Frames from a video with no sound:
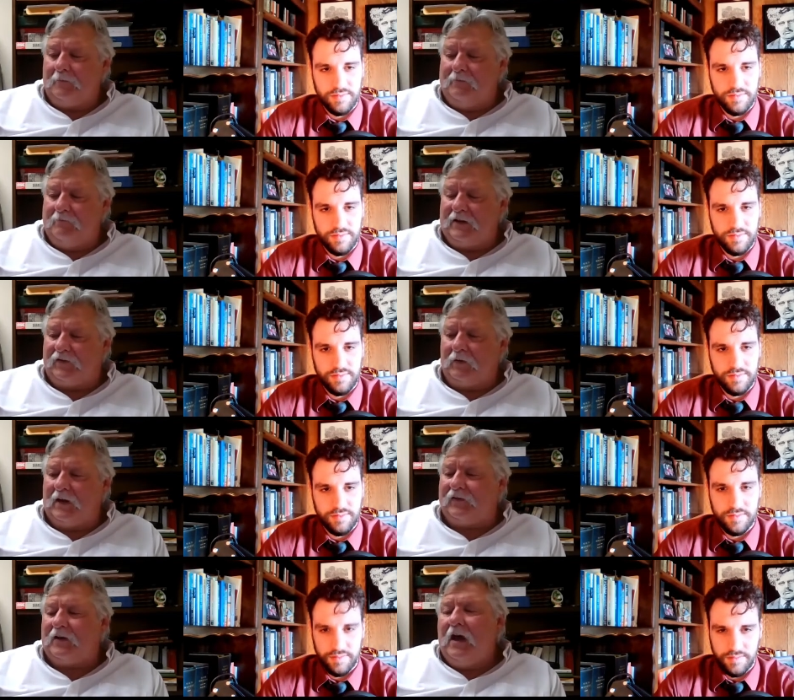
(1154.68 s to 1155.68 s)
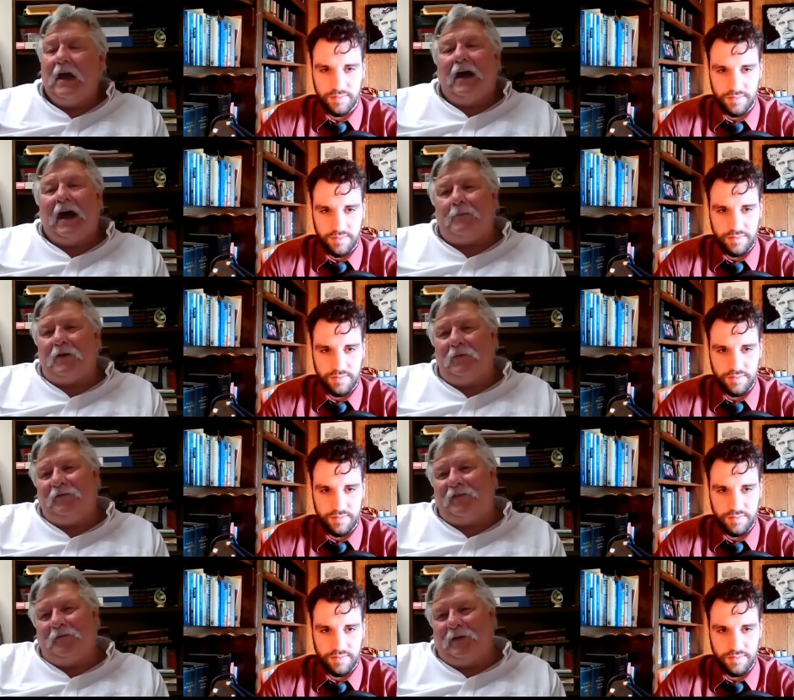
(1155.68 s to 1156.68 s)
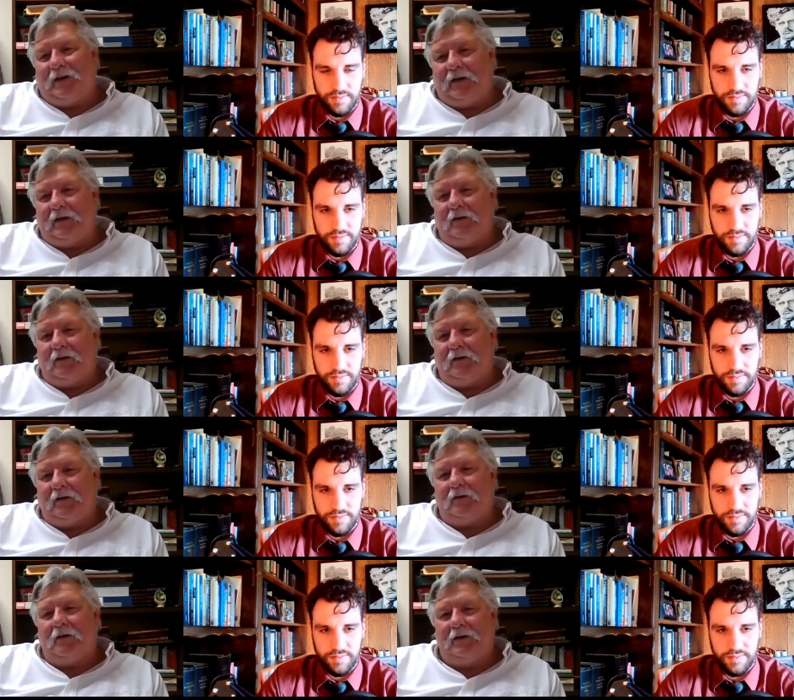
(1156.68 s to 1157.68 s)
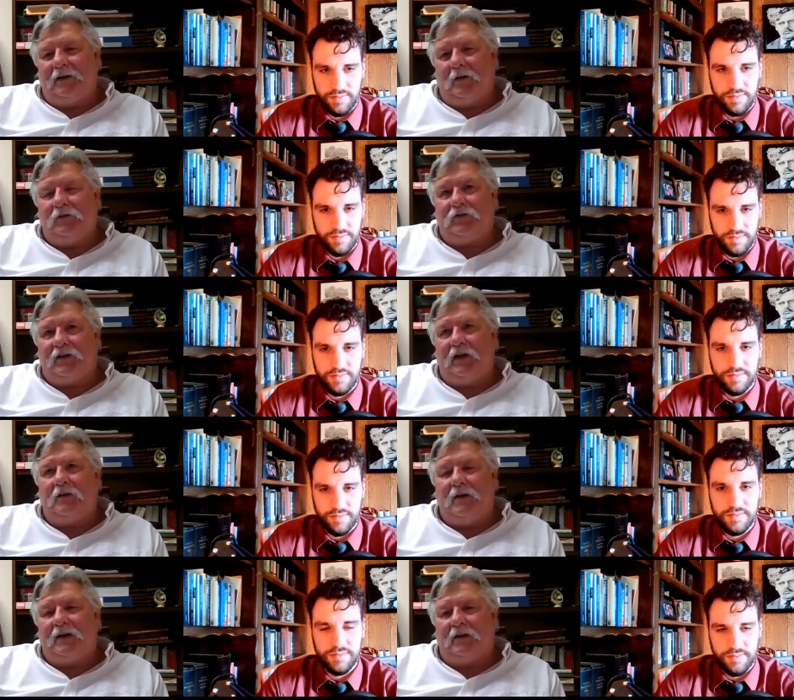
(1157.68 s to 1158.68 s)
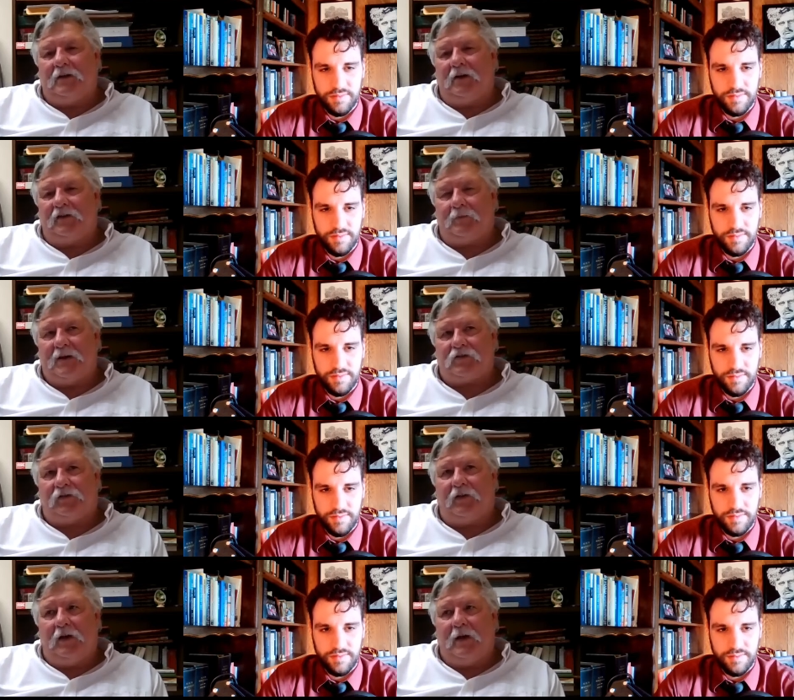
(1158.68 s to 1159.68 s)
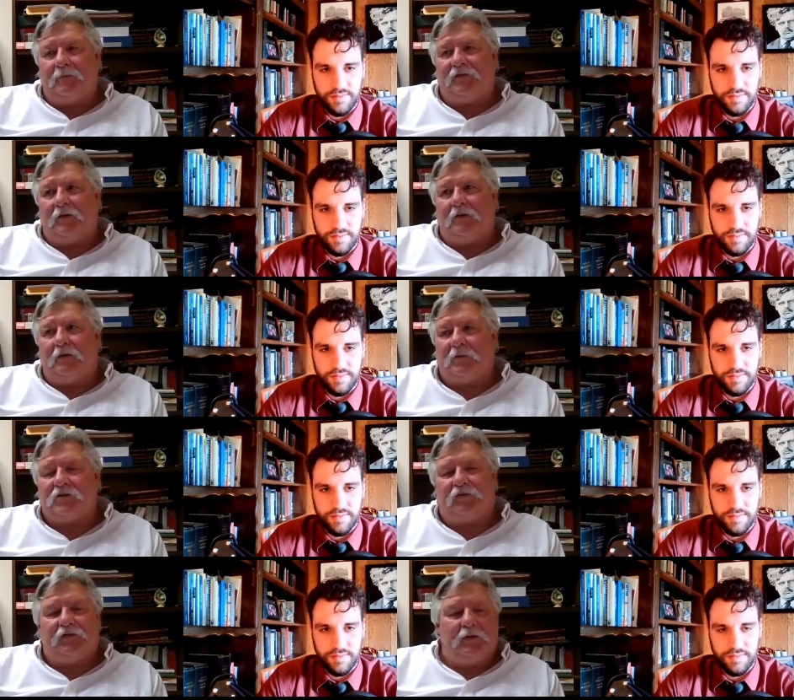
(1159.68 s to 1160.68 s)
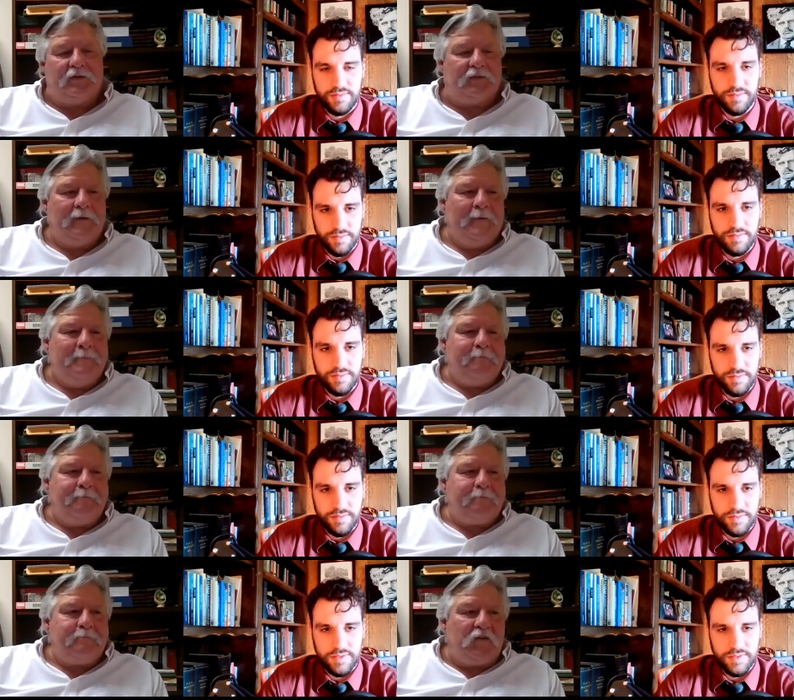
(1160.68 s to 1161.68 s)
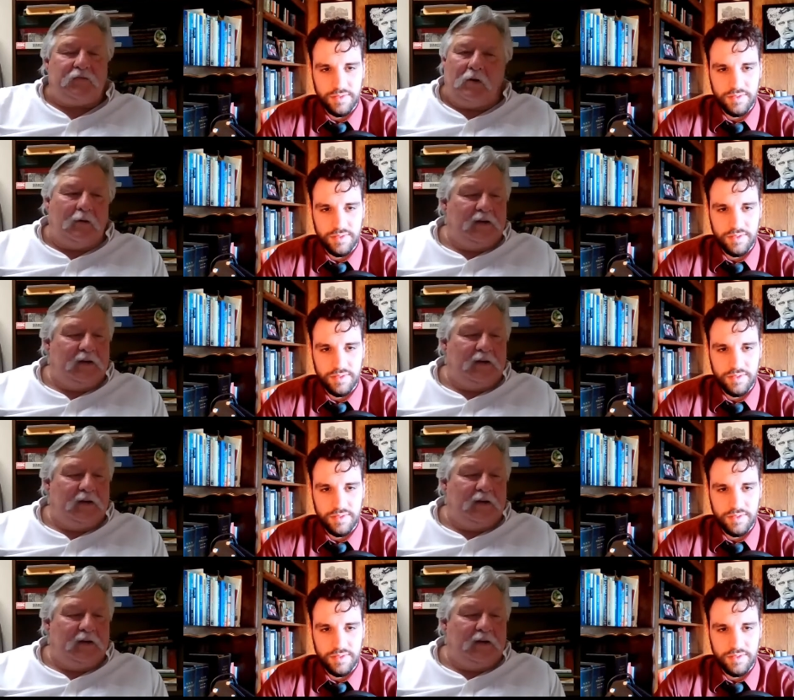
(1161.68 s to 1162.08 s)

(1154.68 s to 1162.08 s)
Speaker 1: being so lazy. How about we film it here on EWTN and make it a, a special episode, a special series? So I